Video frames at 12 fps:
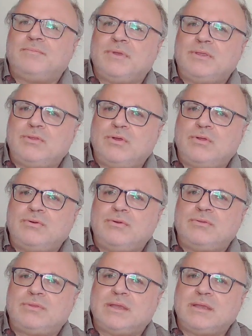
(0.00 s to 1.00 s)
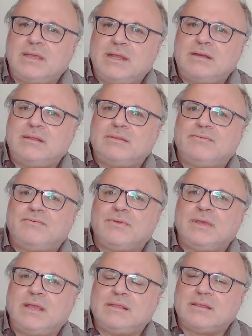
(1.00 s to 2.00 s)
Pridon, Tariel and
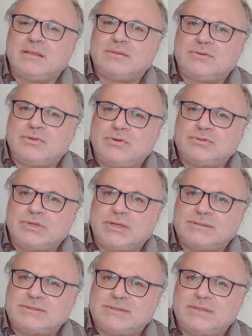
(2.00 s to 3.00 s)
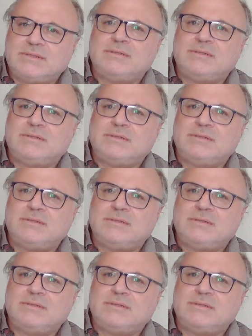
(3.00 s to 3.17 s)
300 soldiers